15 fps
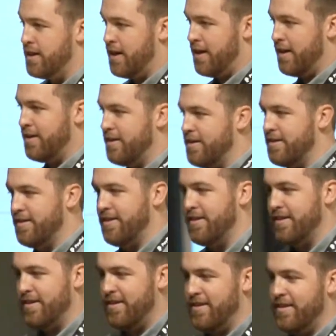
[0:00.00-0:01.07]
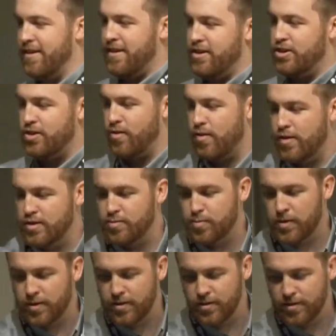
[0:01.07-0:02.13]
the initial Honest
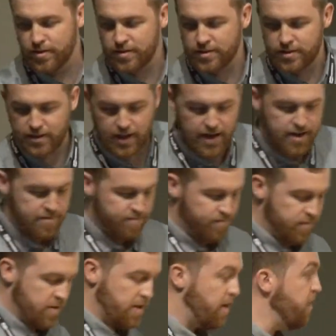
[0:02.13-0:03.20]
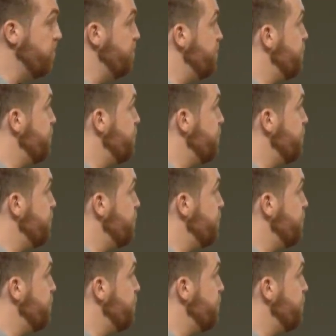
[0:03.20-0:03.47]
Brew start. So